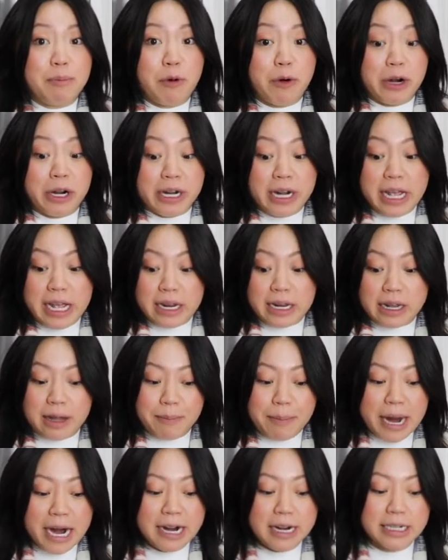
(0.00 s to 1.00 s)
board in
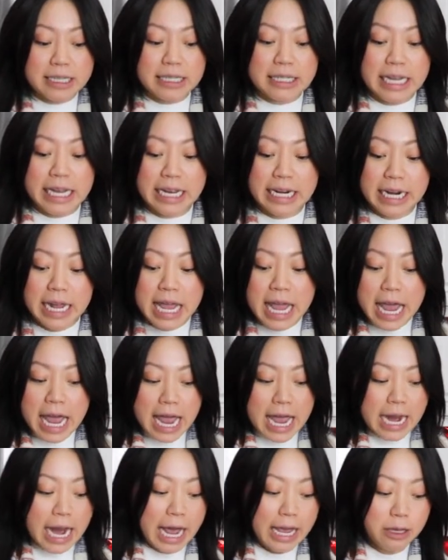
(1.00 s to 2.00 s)
comparison,
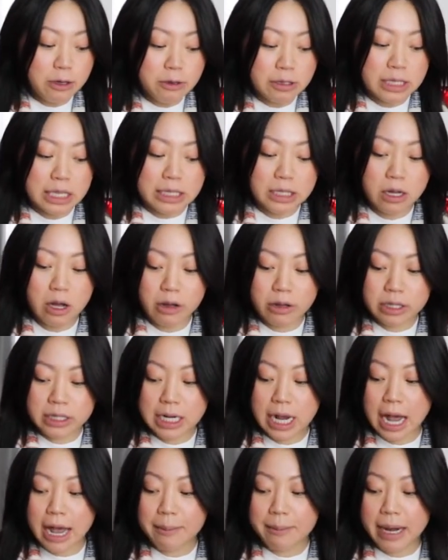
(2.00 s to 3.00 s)
and I use this all the
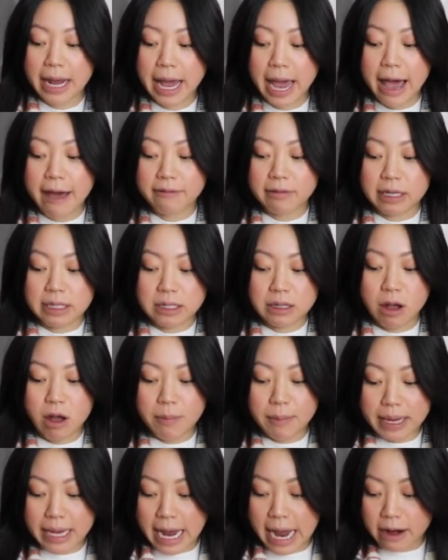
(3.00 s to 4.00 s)
time, and I have this
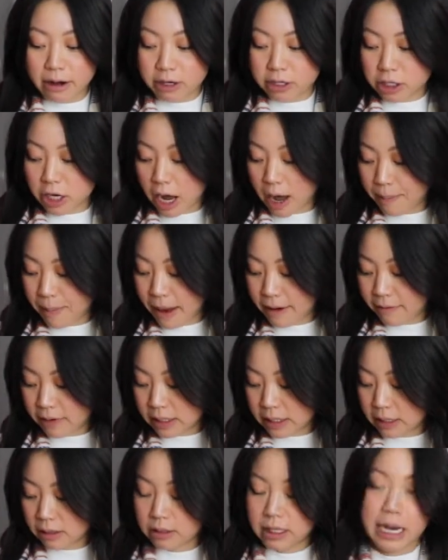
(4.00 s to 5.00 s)
on my countertop every
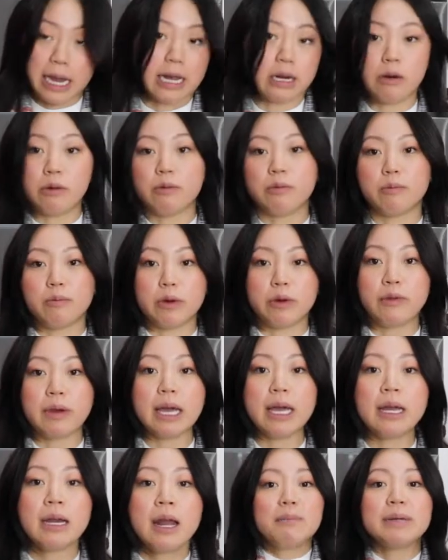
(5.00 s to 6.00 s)
single day. I don't move
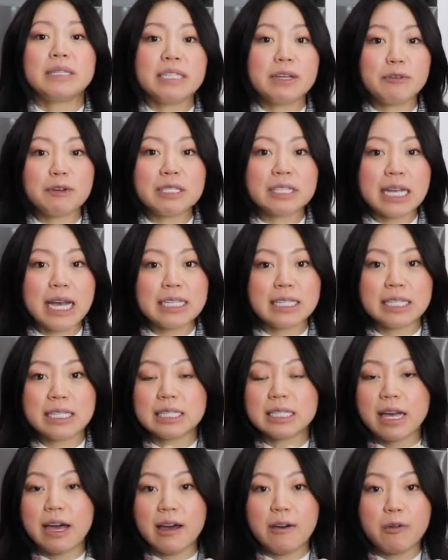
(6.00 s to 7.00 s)
it. But different
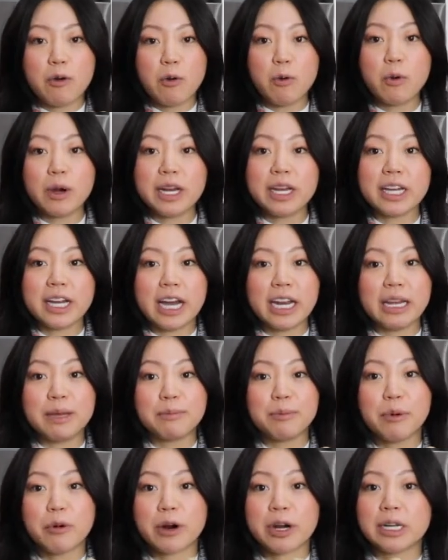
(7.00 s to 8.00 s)
sizes of wooden
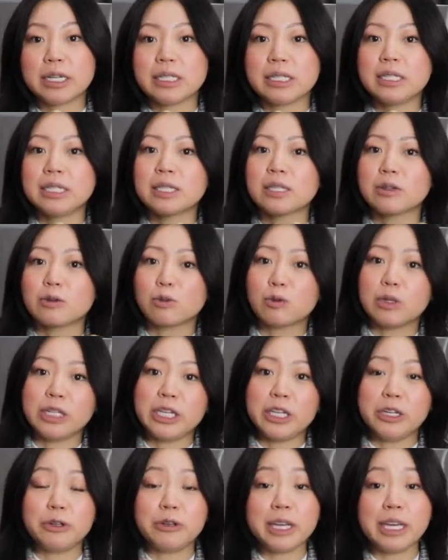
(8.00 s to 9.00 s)
cutting boards. This is a
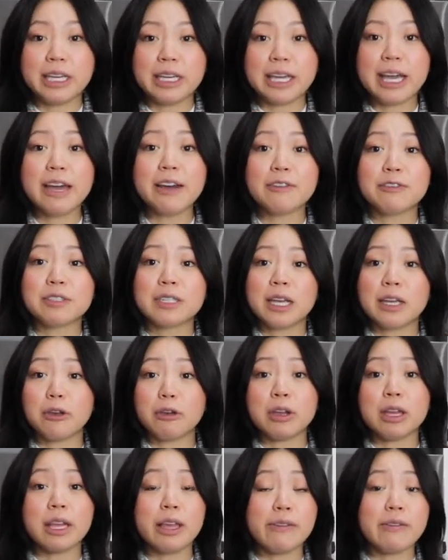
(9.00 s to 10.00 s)
really unique gift.
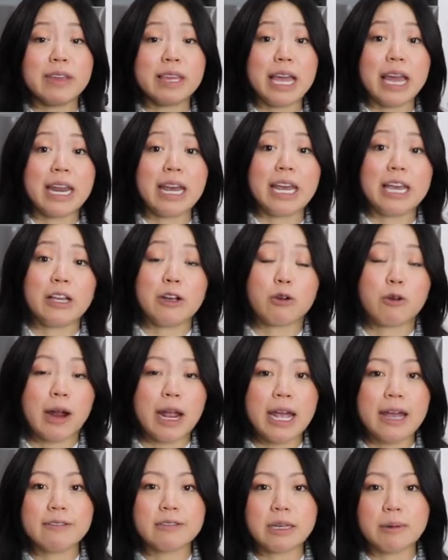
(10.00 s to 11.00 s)
You can even get it
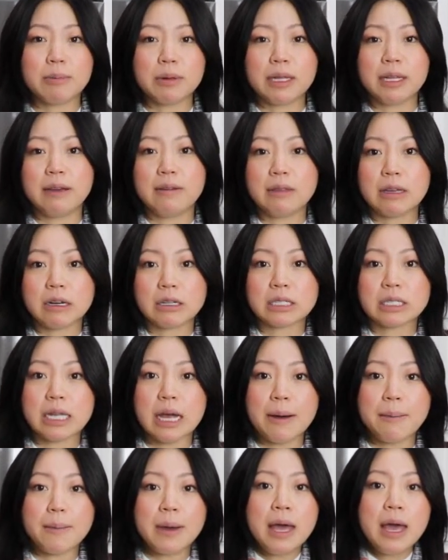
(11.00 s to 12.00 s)
engraved. I believe there's
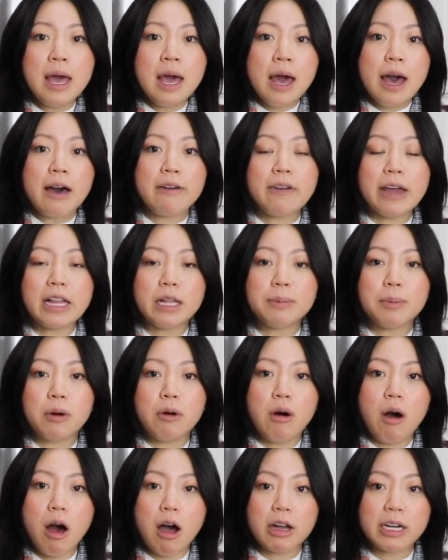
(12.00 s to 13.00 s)
some
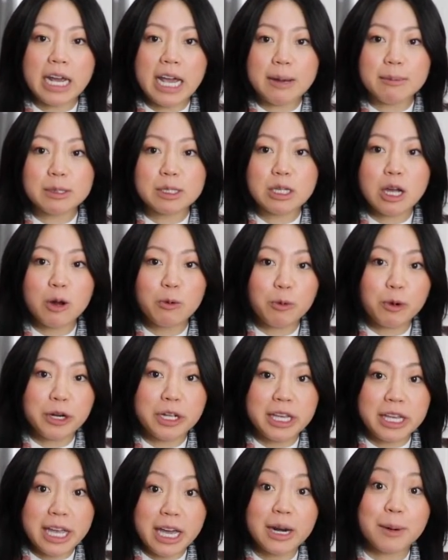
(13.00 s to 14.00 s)
available on Amazon where
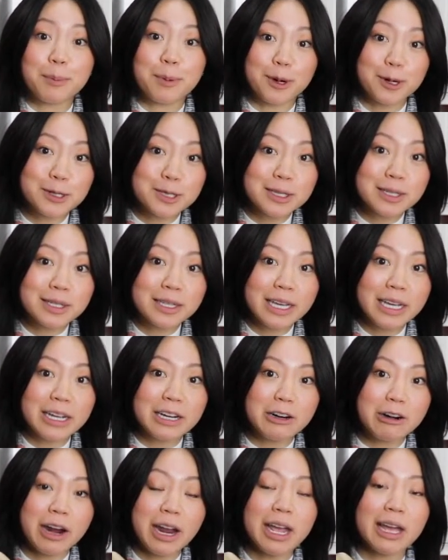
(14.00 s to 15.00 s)
you can get it personally
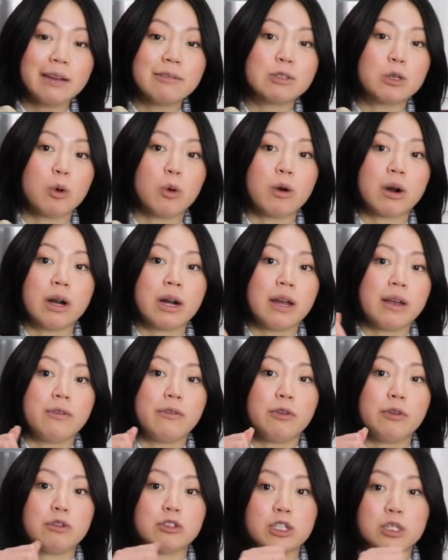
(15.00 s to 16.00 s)
engraved, or if
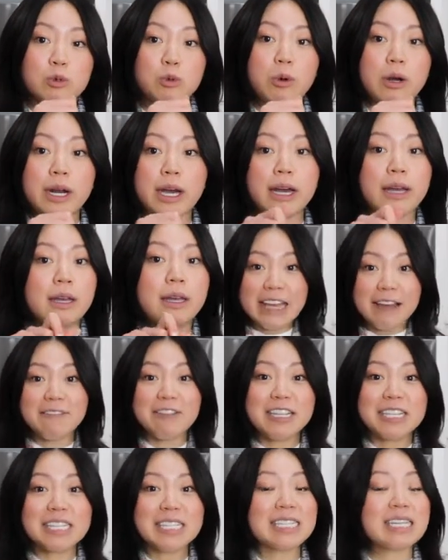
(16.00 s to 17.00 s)
you just want to
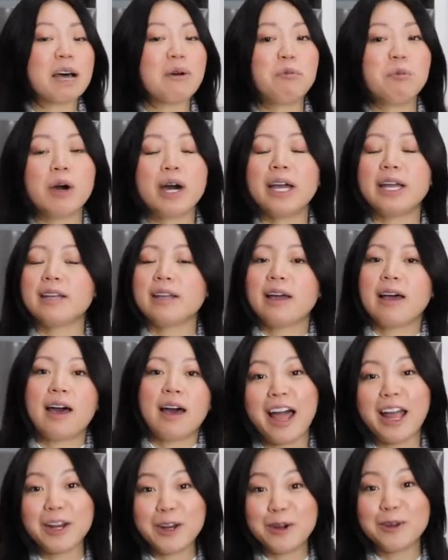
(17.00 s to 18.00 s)
gift it to someone,
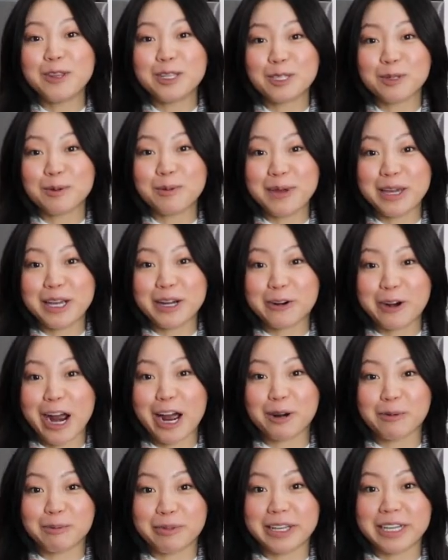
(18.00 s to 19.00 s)
I know this will be a
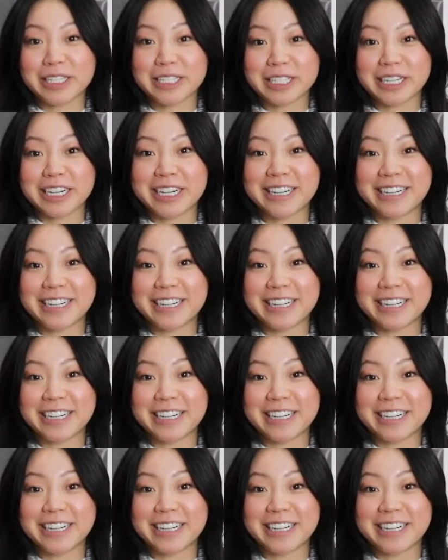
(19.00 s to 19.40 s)
crowd pleaser.